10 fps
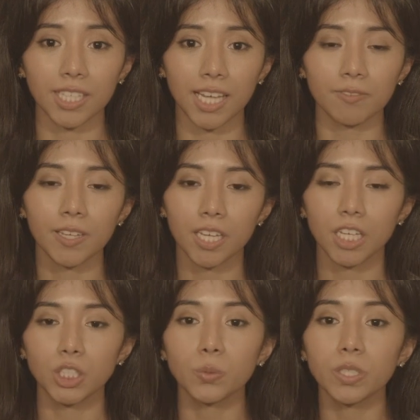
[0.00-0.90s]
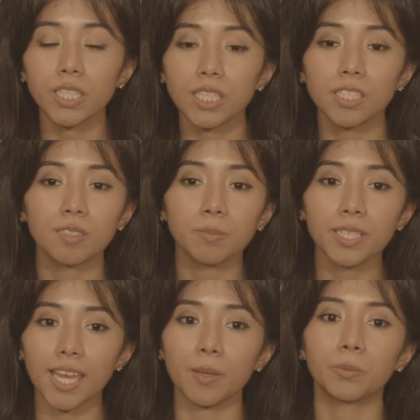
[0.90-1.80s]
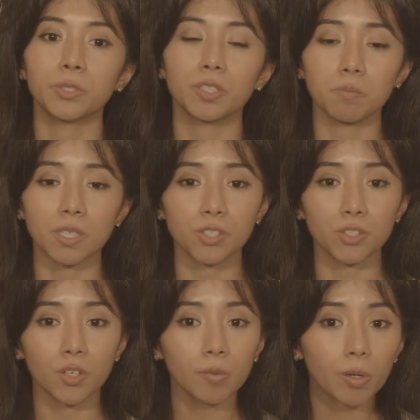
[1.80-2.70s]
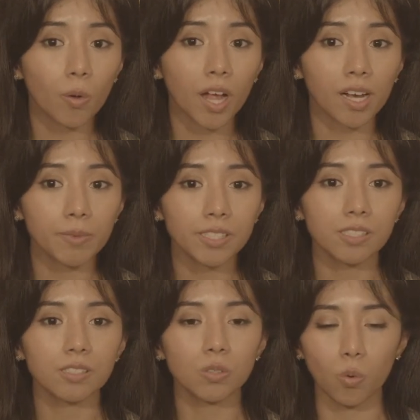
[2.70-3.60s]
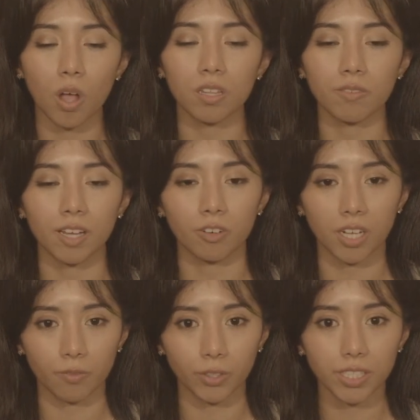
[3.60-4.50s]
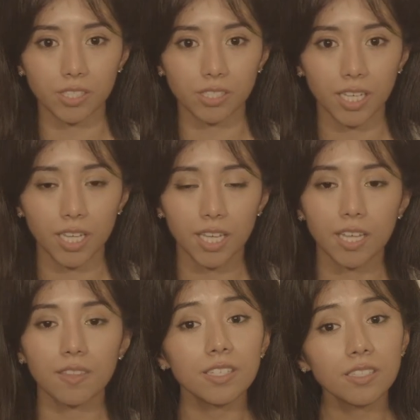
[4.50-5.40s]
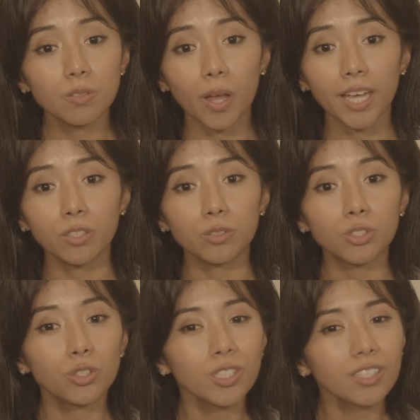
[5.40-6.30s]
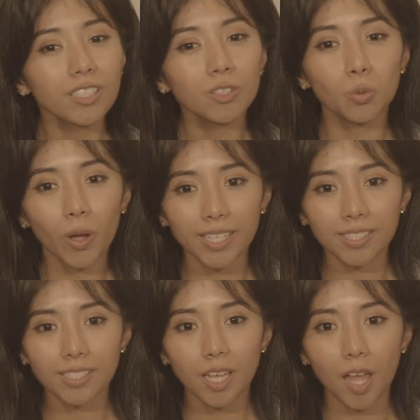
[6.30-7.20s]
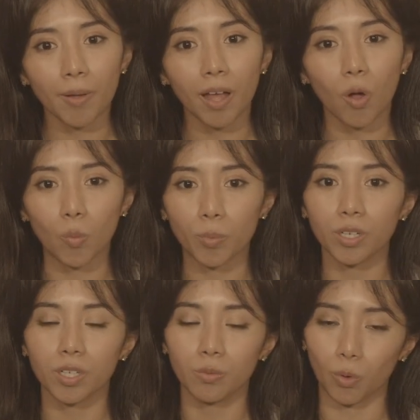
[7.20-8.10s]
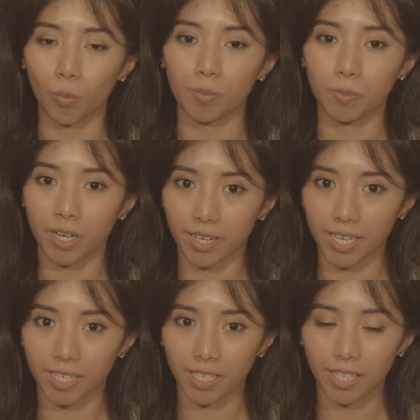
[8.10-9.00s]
in life, you need to be able to meet certain requirements to qualify for coverage. This is why you shouldn't think twice about open enrollment period.